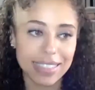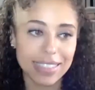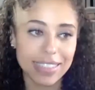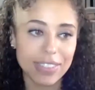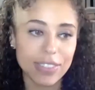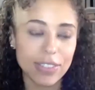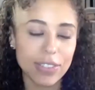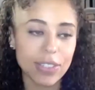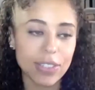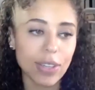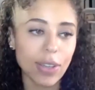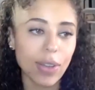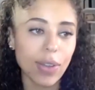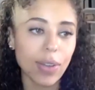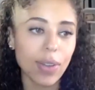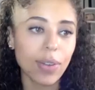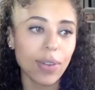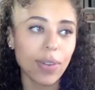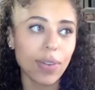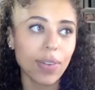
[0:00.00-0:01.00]

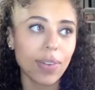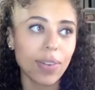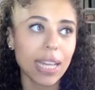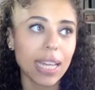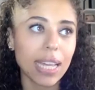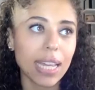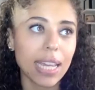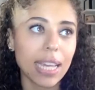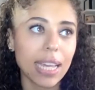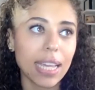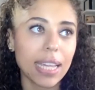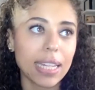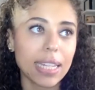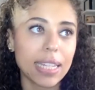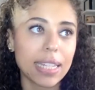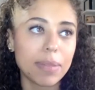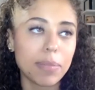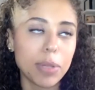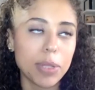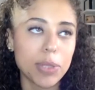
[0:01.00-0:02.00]
So
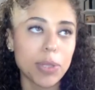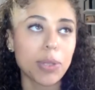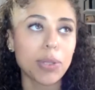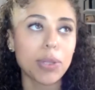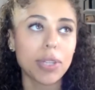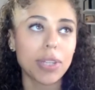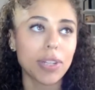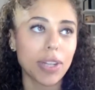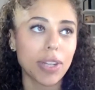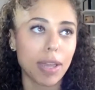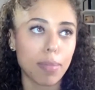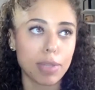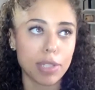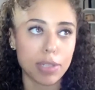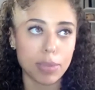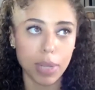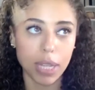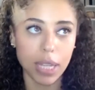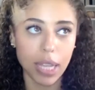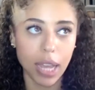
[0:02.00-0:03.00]
musical theater came
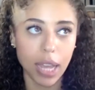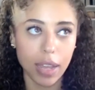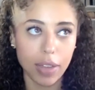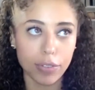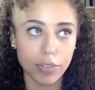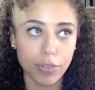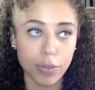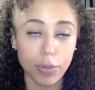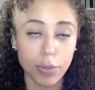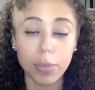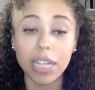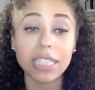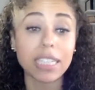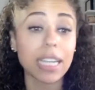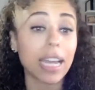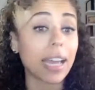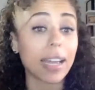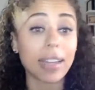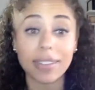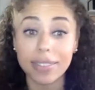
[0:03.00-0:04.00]
into my life through my
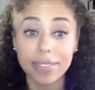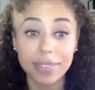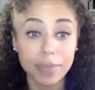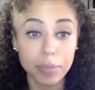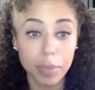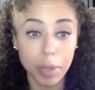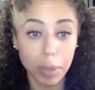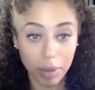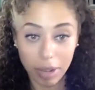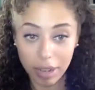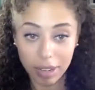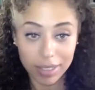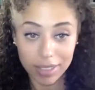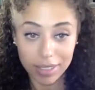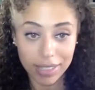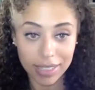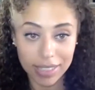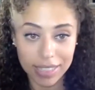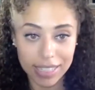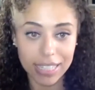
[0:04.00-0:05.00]
dad,
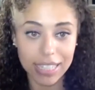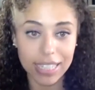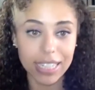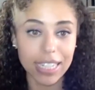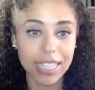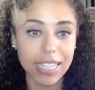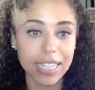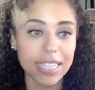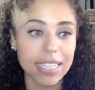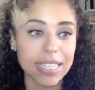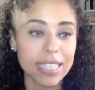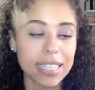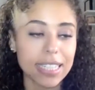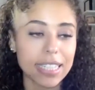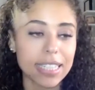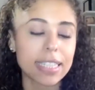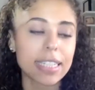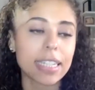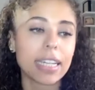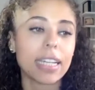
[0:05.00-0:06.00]
primarily. He
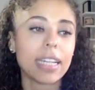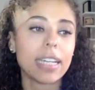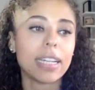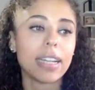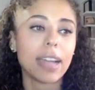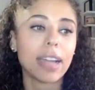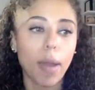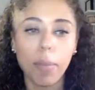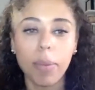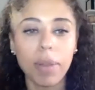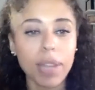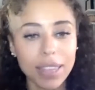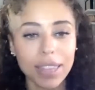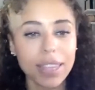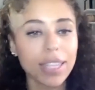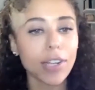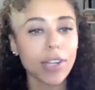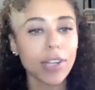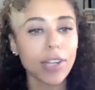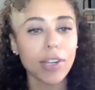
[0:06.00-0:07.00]
is a big
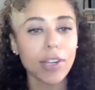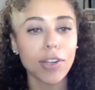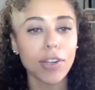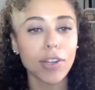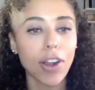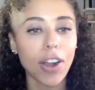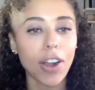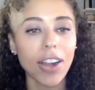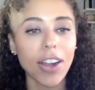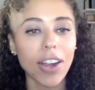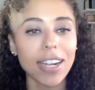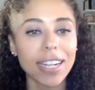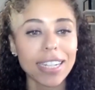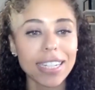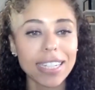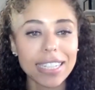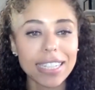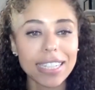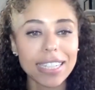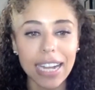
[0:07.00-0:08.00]
theater nerd.
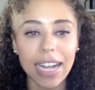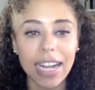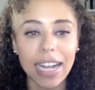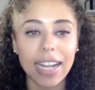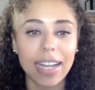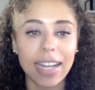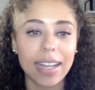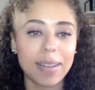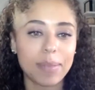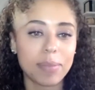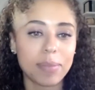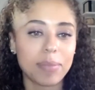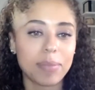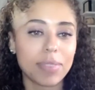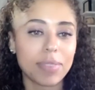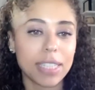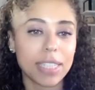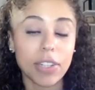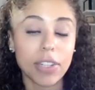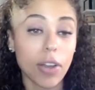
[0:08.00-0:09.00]

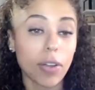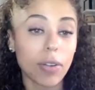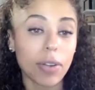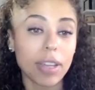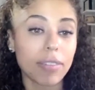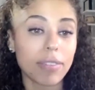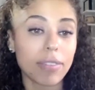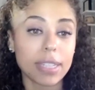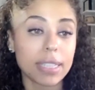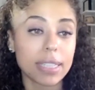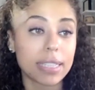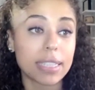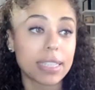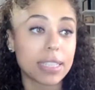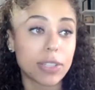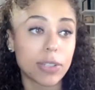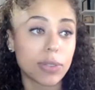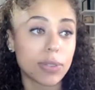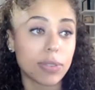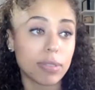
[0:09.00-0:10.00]
Even
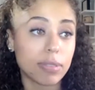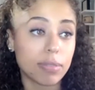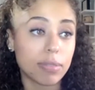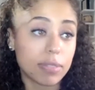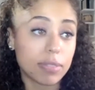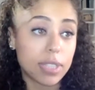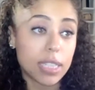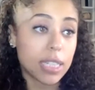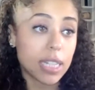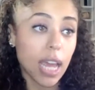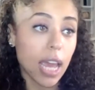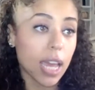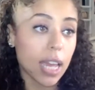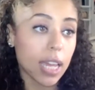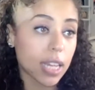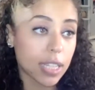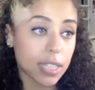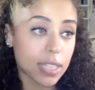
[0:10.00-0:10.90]
today, it's